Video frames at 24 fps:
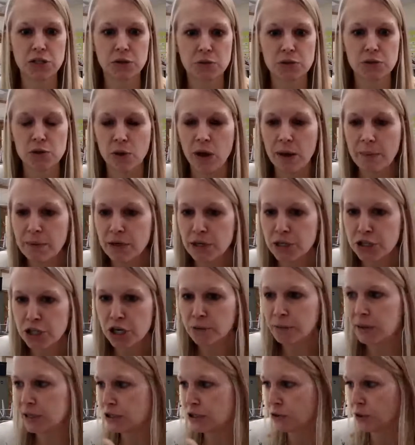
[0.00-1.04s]
So I'm going to share
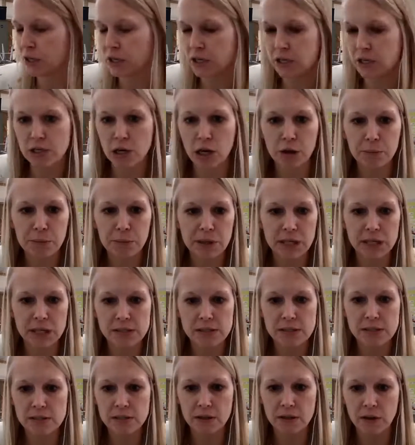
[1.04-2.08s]
my screen because our meet is
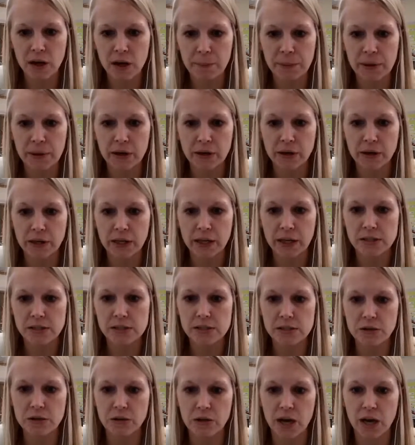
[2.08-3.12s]
still up here in case
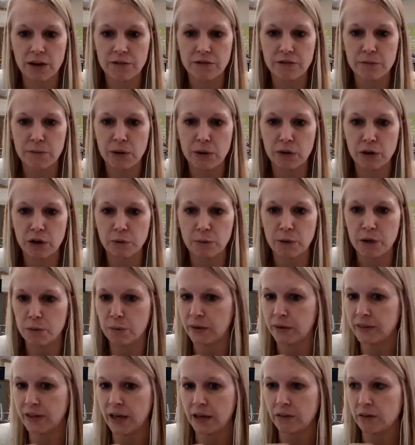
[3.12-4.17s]
you're not familiar with what
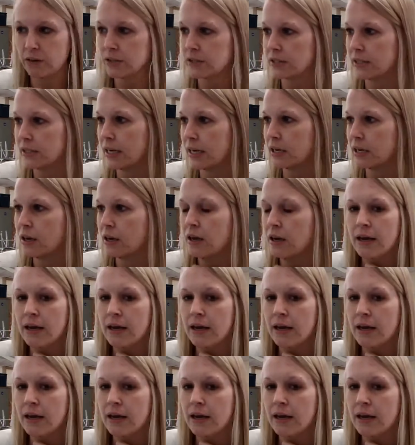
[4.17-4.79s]
that looks like.